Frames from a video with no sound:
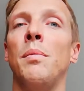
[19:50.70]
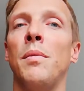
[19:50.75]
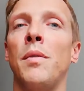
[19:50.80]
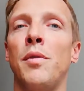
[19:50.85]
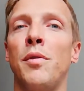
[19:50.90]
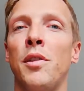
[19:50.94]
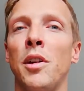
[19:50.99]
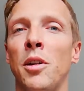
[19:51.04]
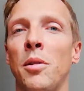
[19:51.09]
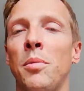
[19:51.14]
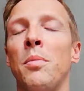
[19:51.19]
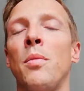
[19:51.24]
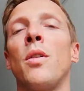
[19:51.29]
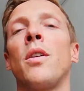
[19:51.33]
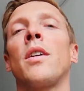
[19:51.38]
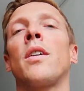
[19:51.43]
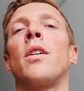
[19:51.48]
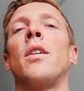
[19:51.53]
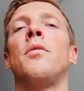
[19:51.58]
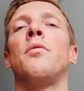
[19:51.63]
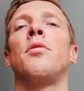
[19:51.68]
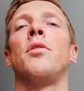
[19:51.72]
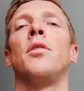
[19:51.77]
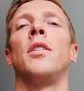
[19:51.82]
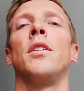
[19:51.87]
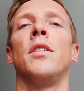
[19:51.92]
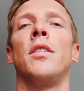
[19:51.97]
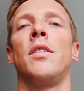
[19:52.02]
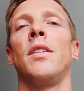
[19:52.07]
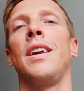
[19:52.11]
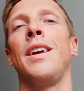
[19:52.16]
feel more
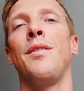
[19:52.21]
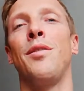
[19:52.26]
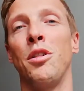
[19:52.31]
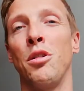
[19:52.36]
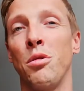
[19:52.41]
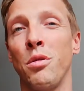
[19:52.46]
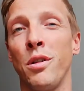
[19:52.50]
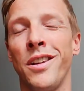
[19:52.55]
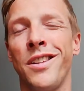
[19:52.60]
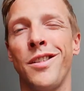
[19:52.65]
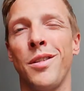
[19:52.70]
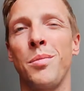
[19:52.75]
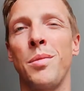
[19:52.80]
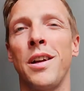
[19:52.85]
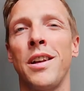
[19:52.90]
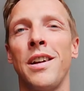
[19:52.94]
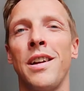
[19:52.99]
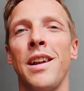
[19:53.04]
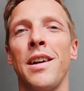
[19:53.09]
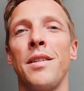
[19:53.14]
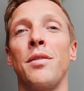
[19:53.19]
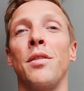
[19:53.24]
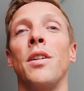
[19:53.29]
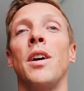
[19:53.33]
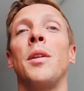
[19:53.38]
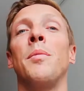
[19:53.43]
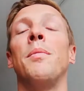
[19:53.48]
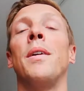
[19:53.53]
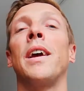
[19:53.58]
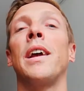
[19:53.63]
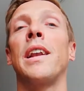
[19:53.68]
confident if you reach a better level
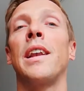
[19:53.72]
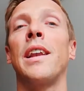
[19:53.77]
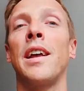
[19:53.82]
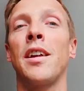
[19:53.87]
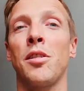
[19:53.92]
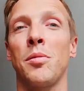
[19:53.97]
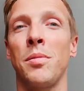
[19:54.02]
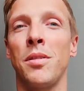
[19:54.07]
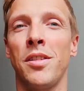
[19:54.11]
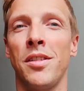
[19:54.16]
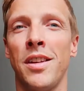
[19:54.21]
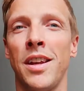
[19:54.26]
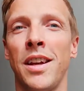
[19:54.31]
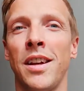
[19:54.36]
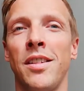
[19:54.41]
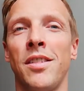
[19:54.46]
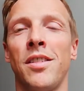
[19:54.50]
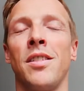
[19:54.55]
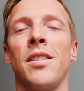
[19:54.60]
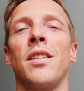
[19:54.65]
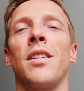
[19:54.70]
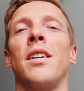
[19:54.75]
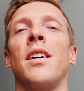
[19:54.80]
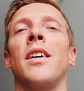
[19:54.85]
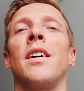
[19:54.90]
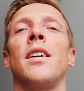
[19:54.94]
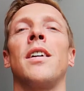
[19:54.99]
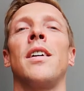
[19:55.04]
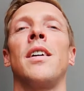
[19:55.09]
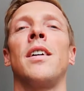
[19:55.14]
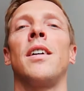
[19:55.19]
and make less mistakes
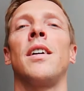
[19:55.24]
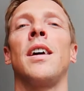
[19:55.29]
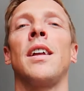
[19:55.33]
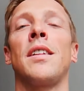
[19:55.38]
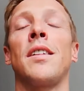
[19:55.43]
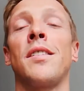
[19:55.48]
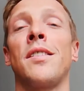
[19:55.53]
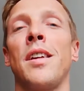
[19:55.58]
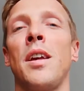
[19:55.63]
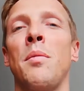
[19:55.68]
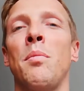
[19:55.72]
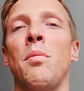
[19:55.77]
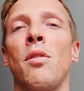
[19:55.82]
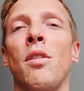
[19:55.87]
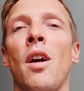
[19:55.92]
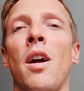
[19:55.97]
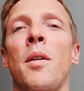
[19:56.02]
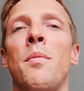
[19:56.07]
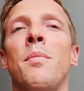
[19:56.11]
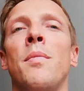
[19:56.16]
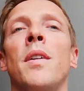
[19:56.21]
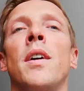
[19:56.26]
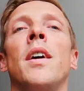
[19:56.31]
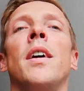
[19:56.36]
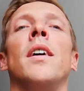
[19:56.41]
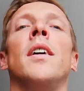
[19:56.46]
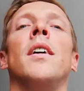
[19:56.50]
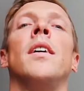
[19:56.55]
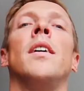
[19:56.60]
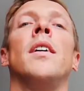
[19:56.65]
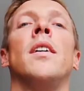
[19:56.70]
at the same time.
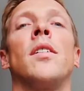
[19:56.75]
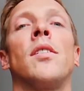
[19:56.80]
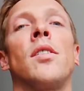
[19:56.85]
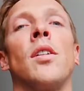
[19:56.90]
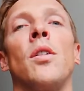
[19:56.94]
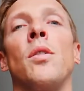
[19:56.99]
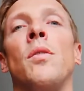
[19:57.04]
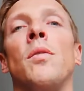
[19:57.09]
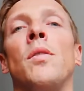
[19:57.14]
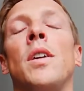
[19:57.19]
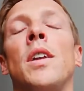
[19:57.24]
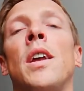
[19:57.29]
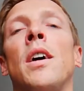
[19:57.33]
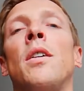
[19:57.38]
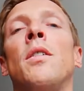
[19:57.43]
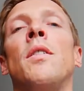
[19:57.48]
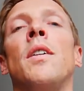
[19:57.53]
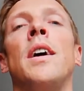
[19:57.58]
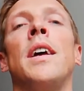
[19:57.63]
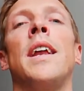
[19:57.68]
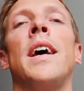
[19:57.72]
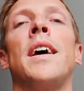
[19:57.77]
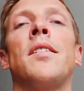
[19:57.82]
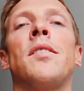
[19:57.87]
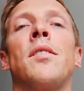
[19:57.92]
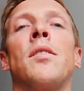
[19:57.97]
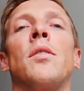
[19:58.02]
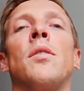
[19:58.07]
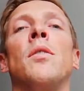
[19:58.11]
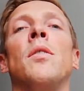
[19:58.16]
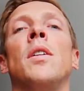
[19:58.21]
So it
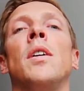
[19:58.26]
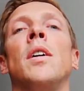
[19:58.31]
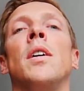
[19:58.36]
has to